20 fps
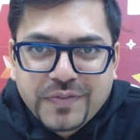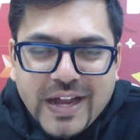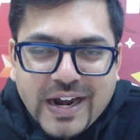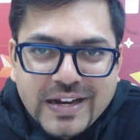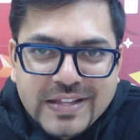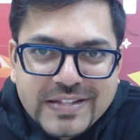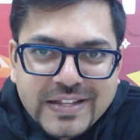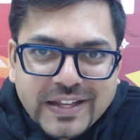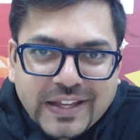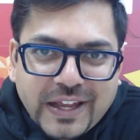that
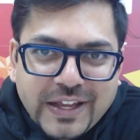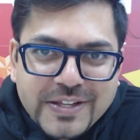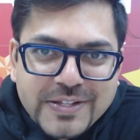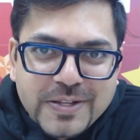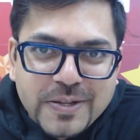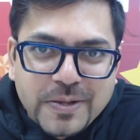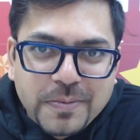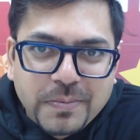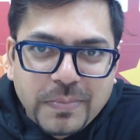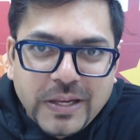is the case,
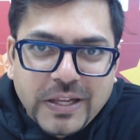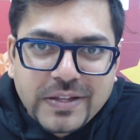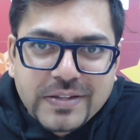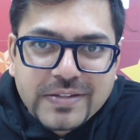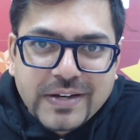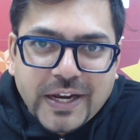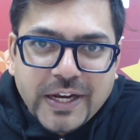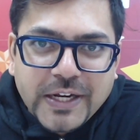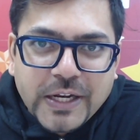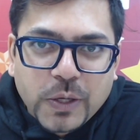please
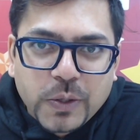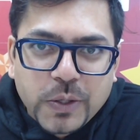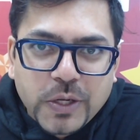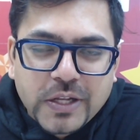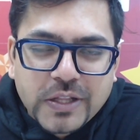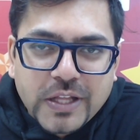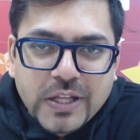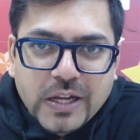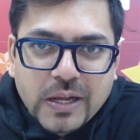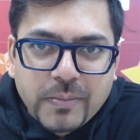write down
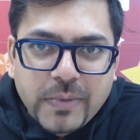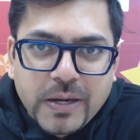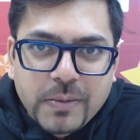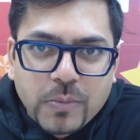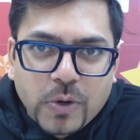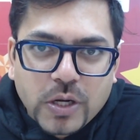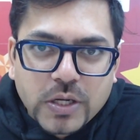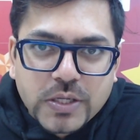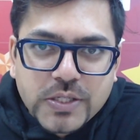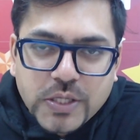in the comment
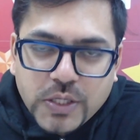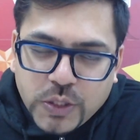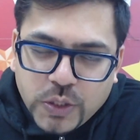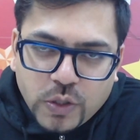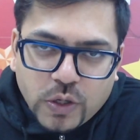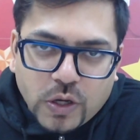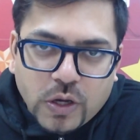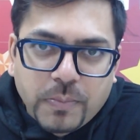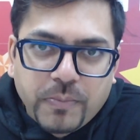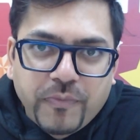box
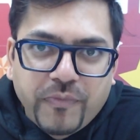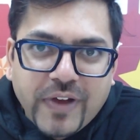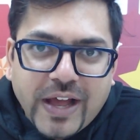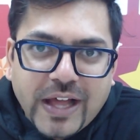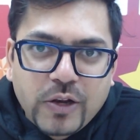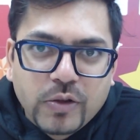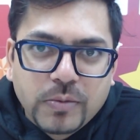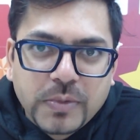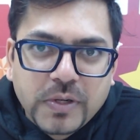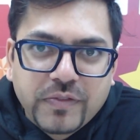your
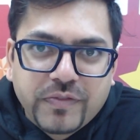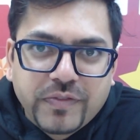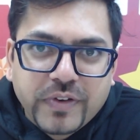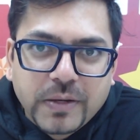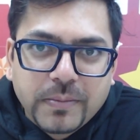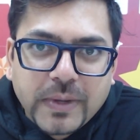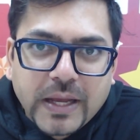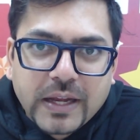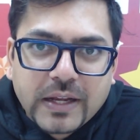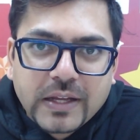valuable
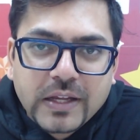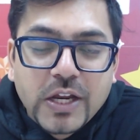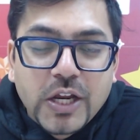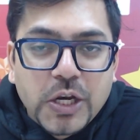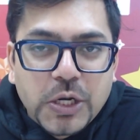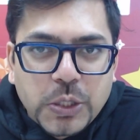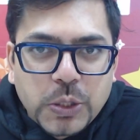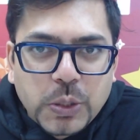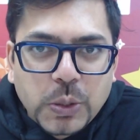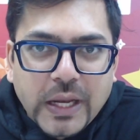feedback.
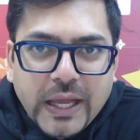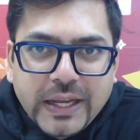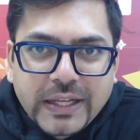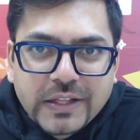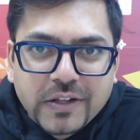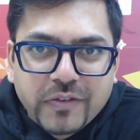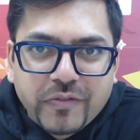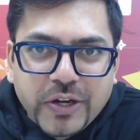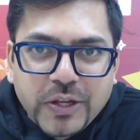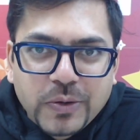Do like
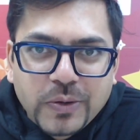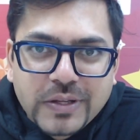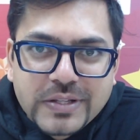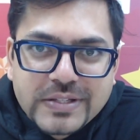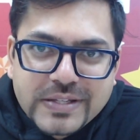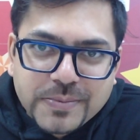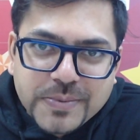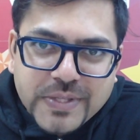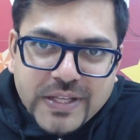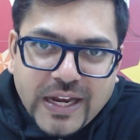the video and
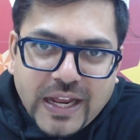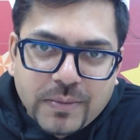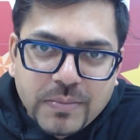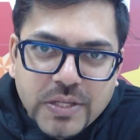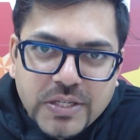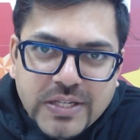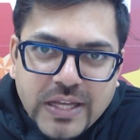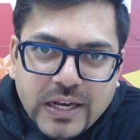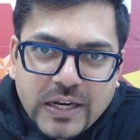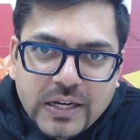subscribe the
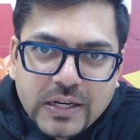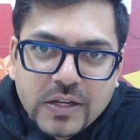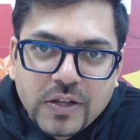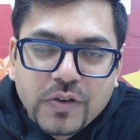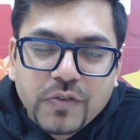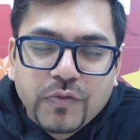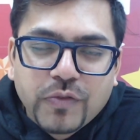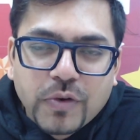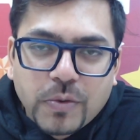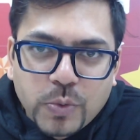channel
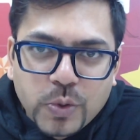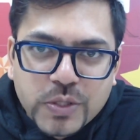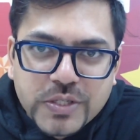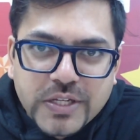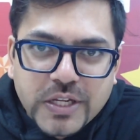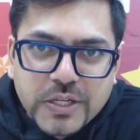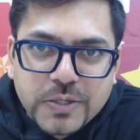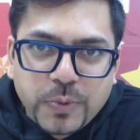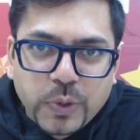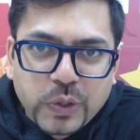for more
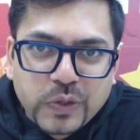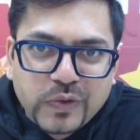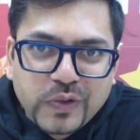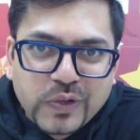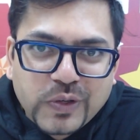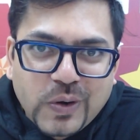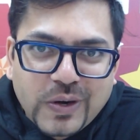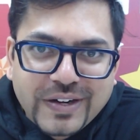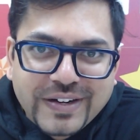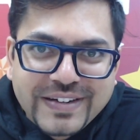such beautiful
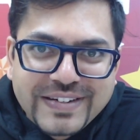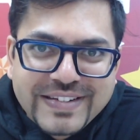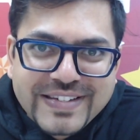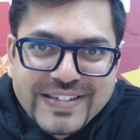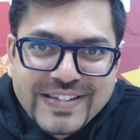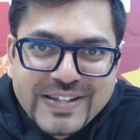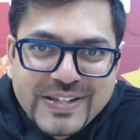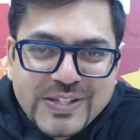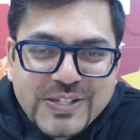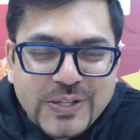contents.
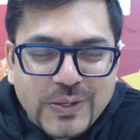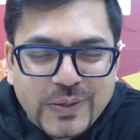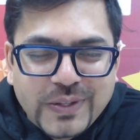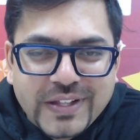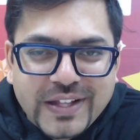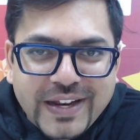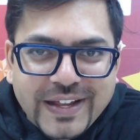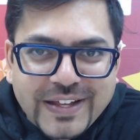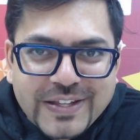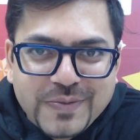See you in
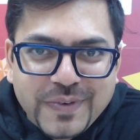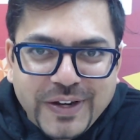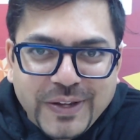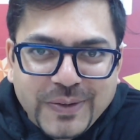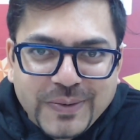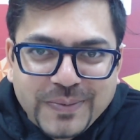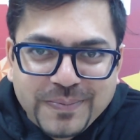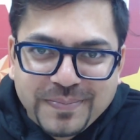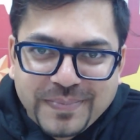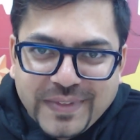the next
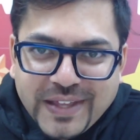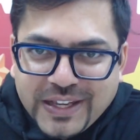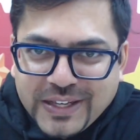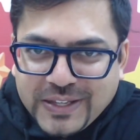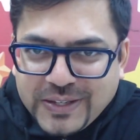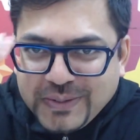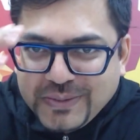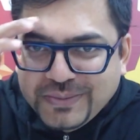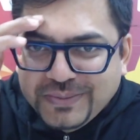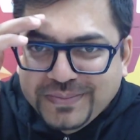video. Thank
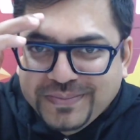you.